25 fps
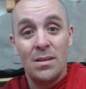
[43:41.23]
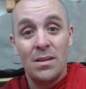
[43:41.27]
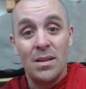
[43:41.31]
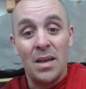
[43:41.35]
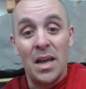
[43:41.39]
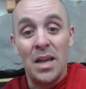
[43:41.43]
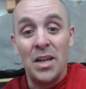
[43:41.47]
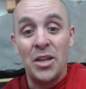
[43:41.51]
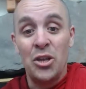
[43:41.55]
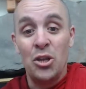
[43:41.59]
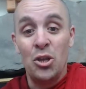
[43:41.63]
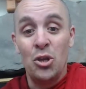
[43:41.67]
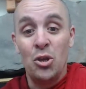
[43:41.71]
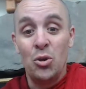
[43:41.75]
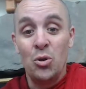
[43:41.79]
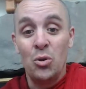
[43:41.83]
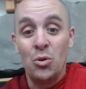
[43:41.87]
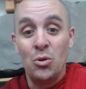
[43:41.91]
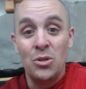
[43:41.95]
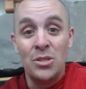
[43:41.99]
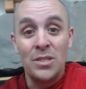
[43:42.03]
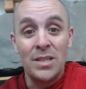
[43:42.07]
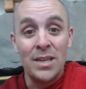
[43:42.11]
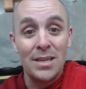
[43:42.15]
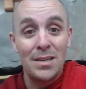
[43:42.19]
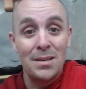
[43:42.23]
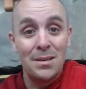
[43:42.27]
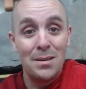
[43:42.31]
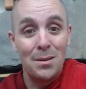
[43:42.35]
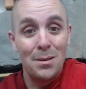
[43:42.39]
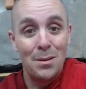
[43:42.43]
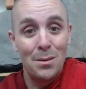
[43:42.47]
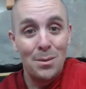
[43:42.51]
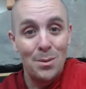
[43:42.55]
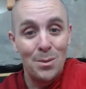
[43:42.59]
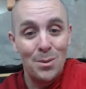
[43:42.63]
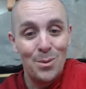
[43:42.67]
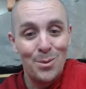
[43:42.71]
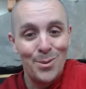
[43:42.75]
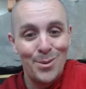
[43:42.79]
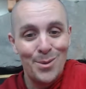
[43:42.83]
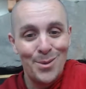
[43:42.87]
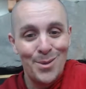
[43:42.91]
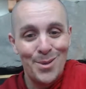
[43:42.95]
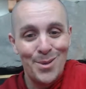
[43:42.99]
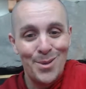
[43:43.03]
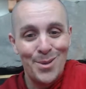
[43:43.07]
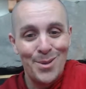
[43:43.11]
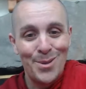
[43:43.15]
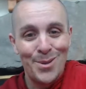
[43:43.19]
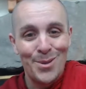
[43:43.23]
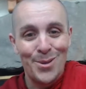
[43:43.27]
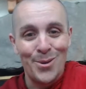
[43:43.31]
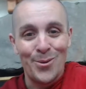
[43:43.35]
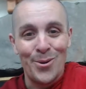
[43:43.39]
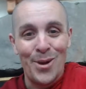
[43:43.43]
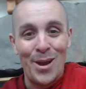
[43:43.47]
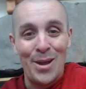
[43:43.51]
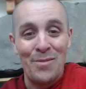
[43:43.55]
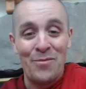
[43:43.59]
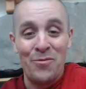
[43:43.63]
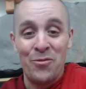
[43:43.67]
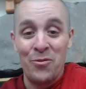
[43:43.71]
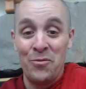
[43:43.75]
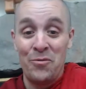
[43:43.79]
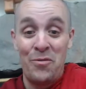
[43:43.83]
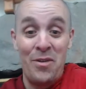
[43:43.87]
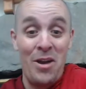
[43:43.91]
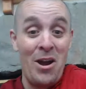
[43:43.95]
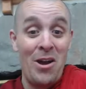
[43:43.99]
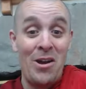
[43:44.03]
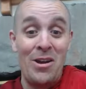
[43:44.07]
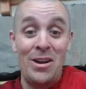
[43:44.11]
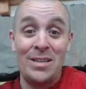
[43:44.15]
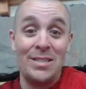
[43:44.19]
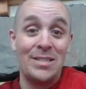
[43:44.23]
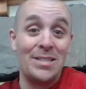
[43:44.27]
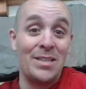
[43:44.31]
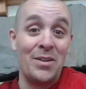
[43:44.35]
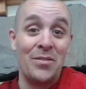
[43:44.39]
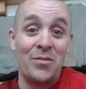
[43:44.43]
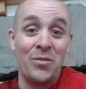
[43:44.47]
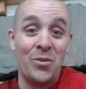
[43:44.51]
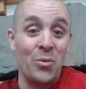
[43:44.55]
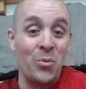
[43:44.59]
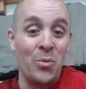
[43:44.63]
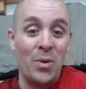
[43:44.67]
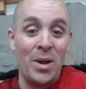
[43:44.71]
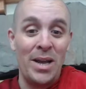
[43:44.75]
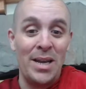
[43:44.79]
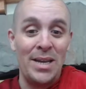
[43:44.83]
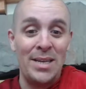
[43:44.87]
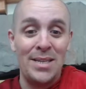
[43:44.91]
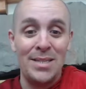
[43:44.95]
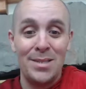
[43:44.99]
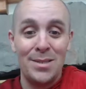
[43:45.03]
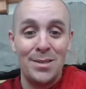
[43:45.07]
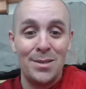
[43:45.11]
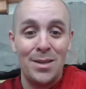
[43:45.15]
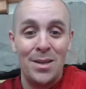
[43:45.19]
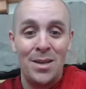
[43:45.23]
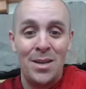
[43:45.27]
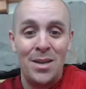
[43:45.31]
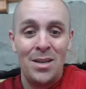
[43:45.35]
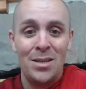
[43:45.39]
and use it, right, for various different ways